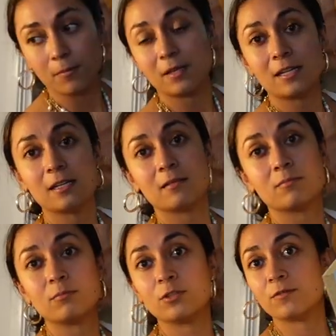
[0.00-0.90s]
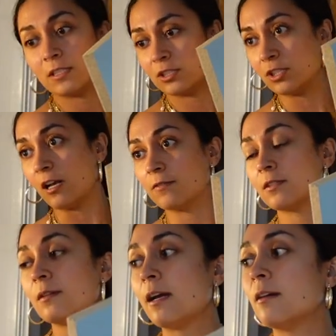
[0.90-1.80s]
I'm gonna move these shelves
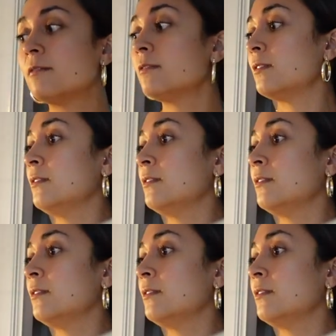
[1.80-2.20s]
around.